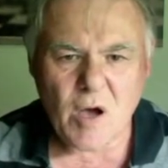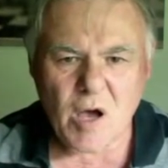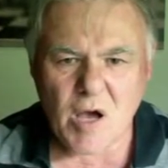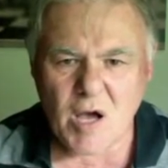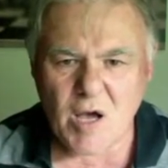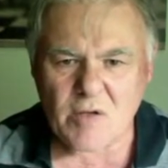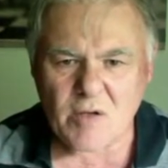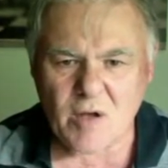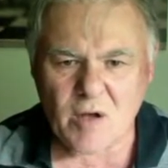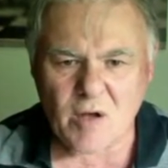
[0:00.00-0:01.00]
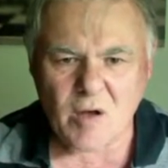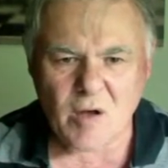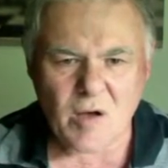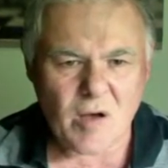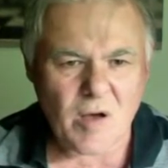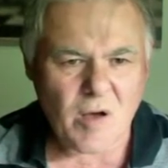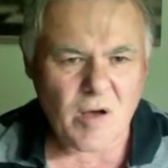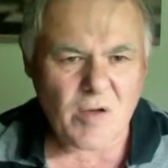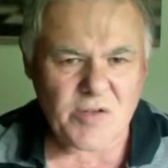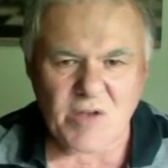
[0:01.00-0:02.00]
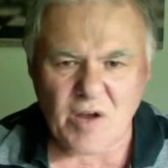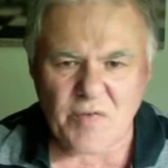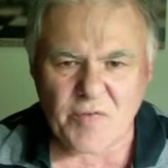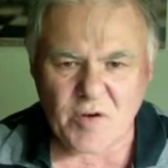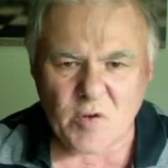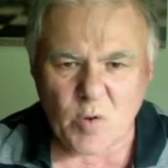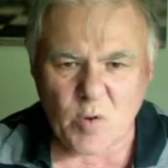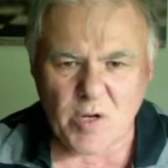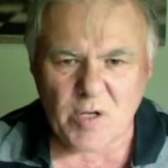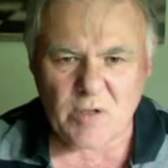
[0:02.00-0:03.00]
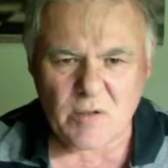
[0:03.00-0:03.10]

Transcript: I'll just go for a queen.